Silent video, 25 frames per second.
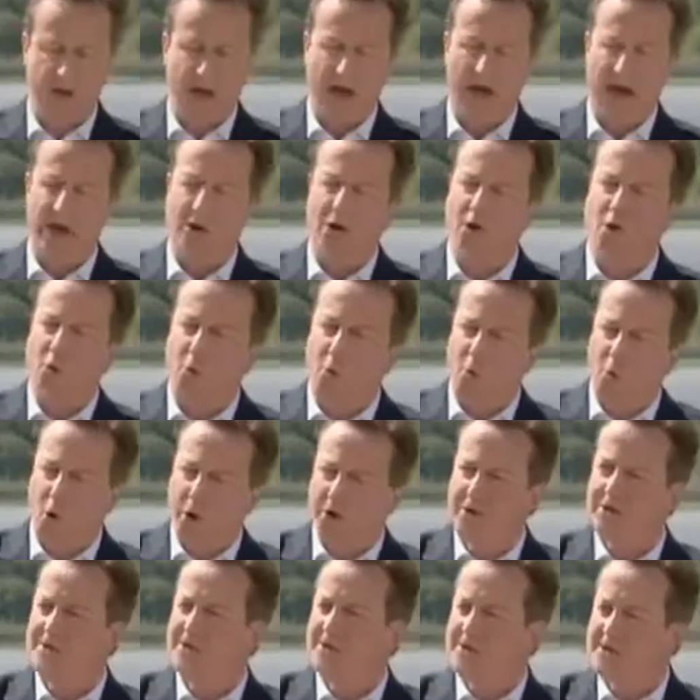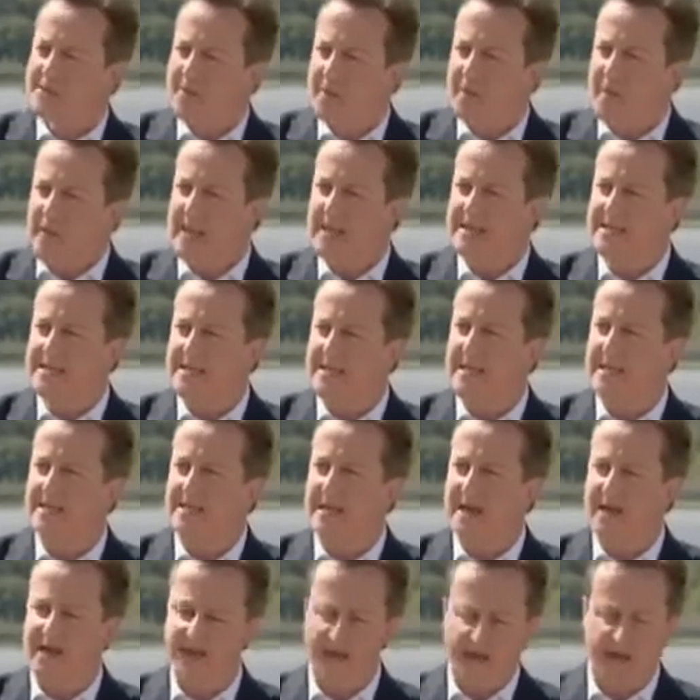and who want stability in
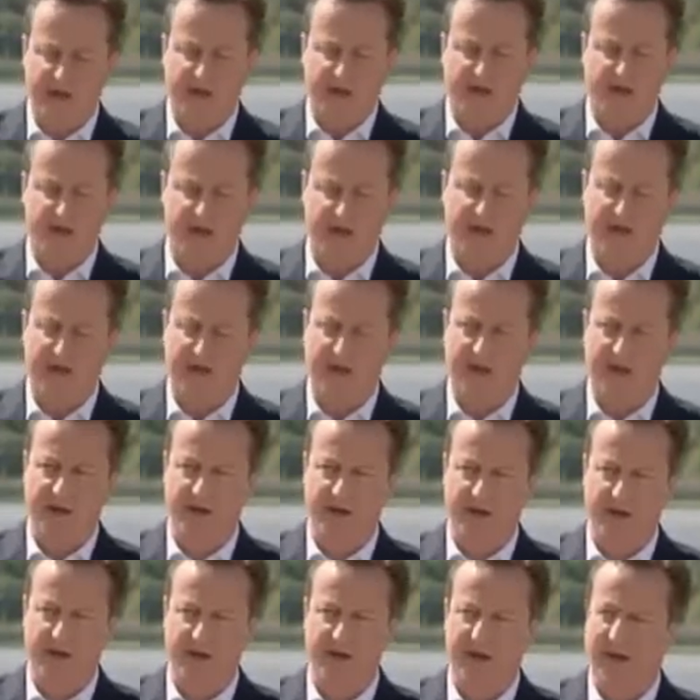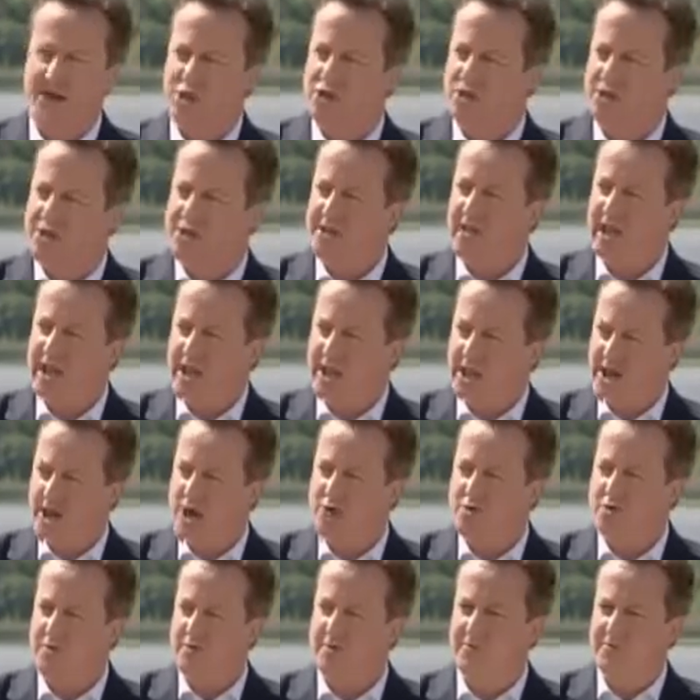their country, they should take
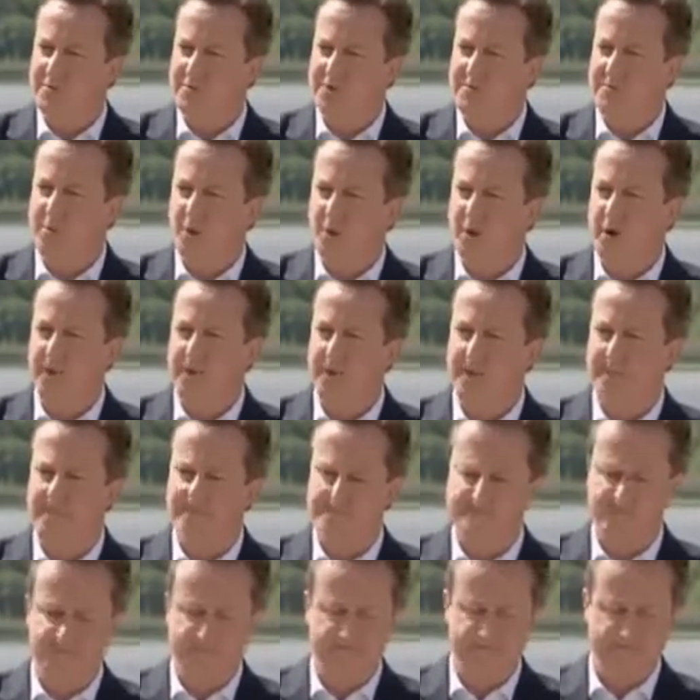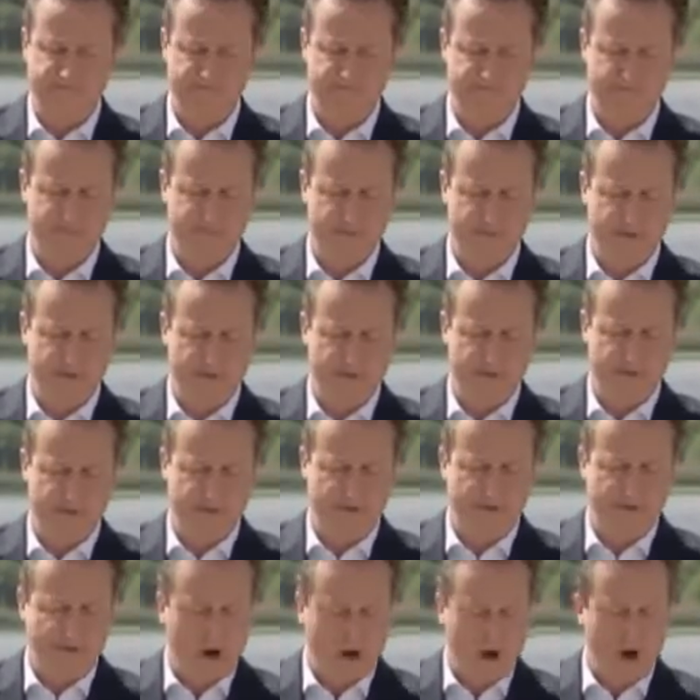note of this point.
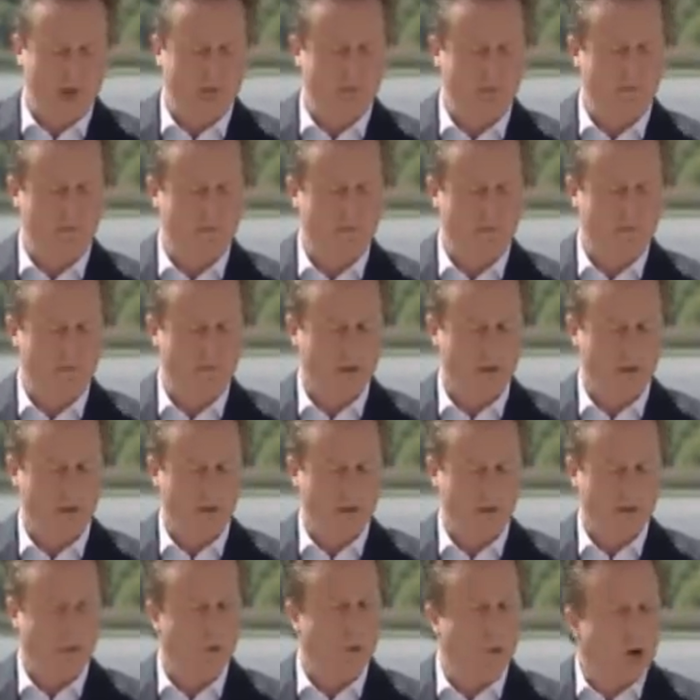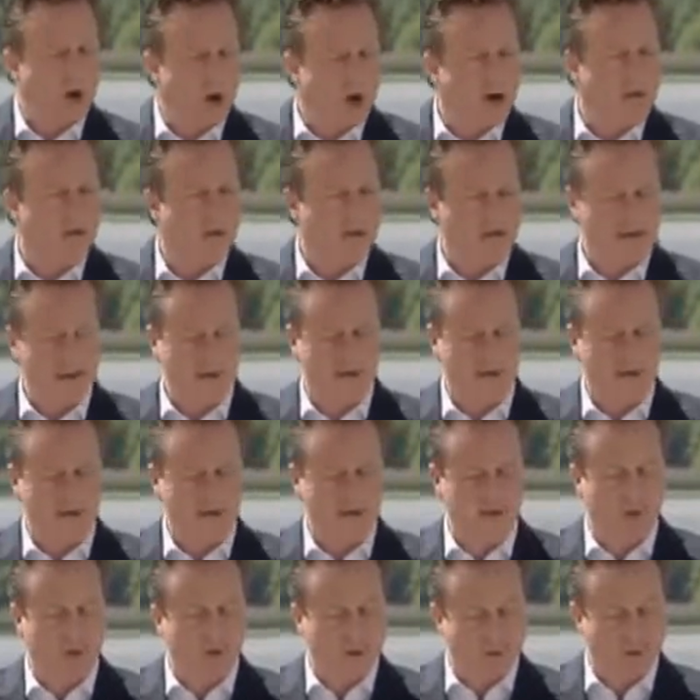5, to work together
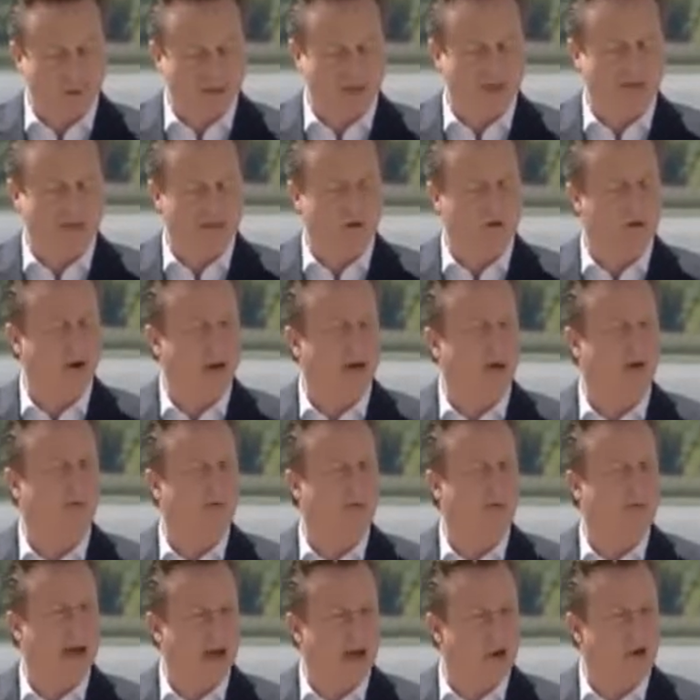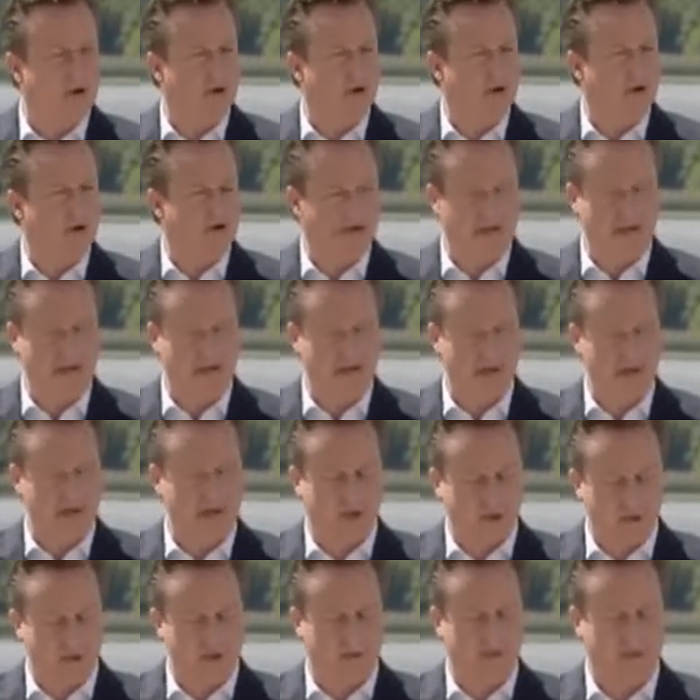to rid Syria of terrorists and
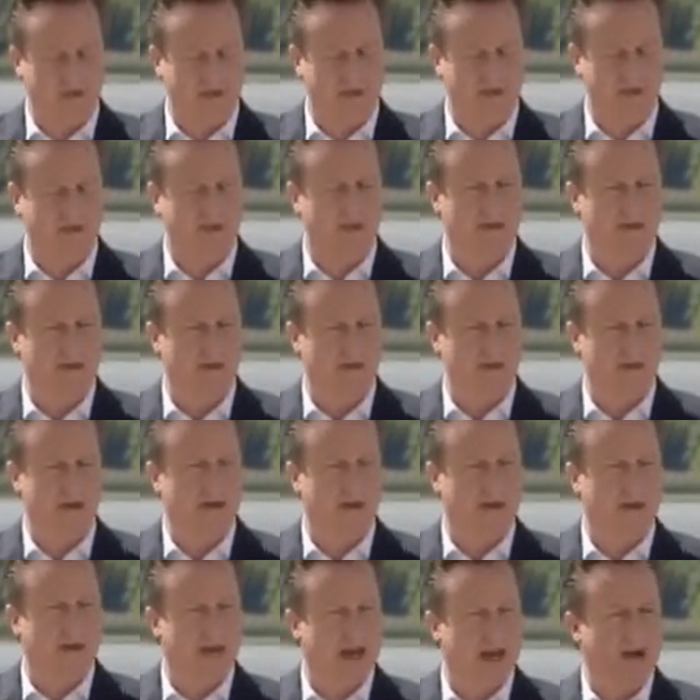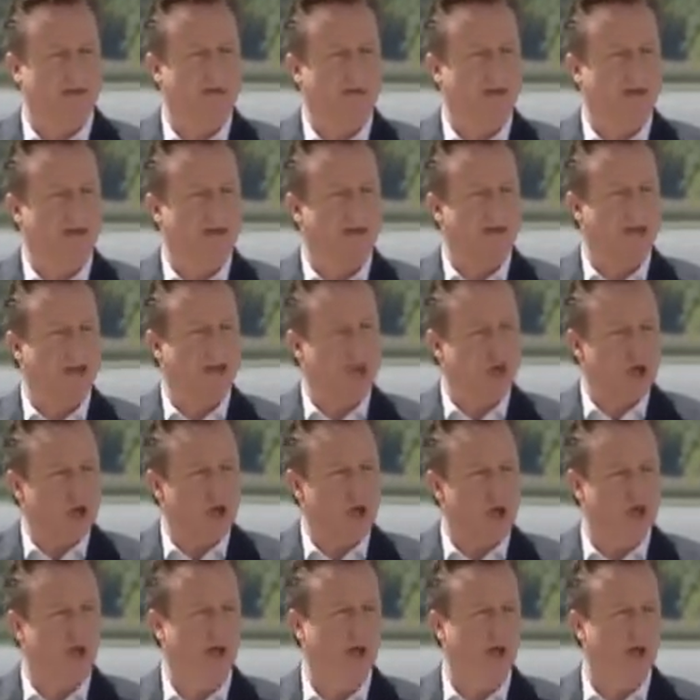extremists. Again, this is a
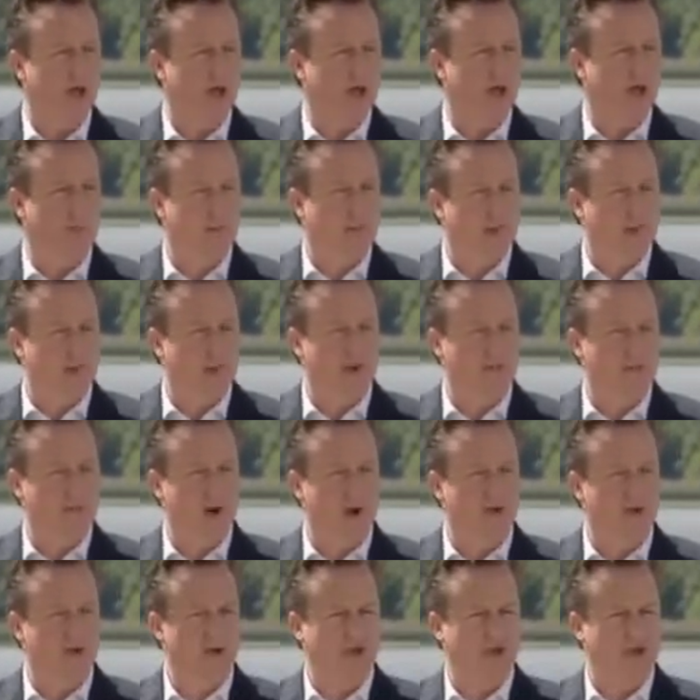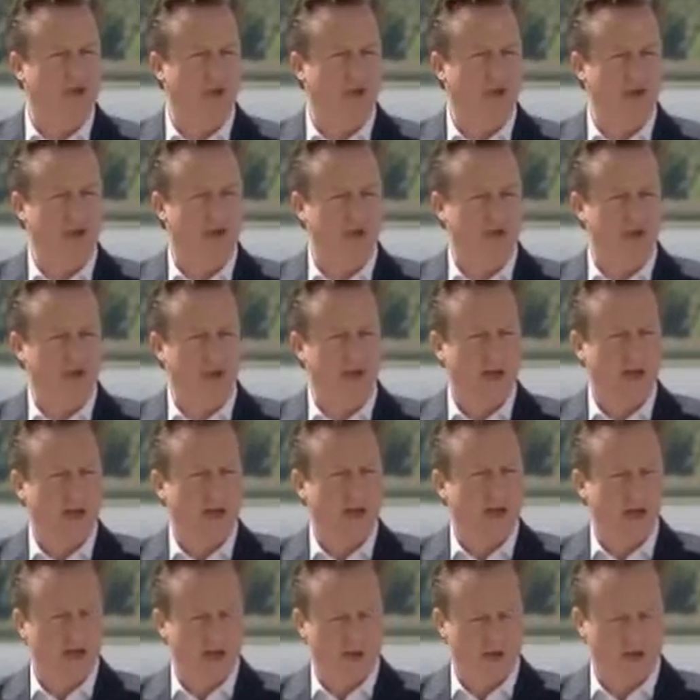new commitment by the G8
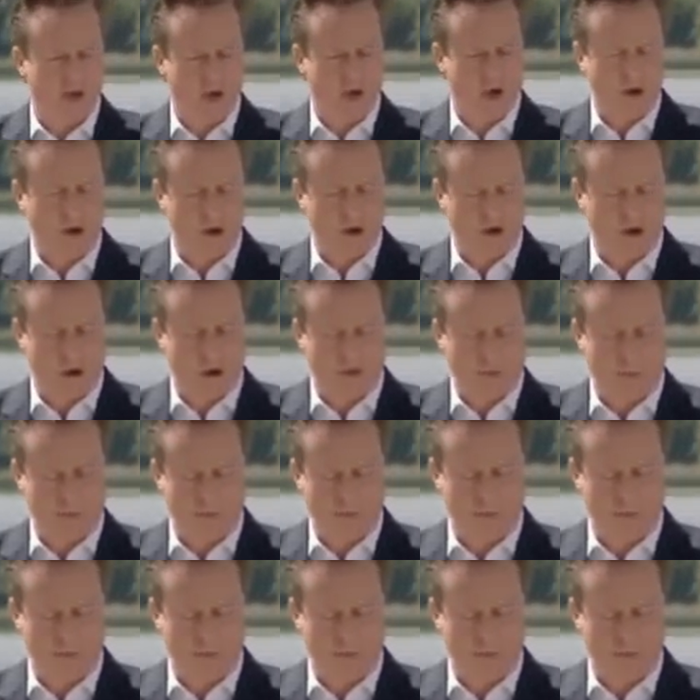here at Lock-Earn.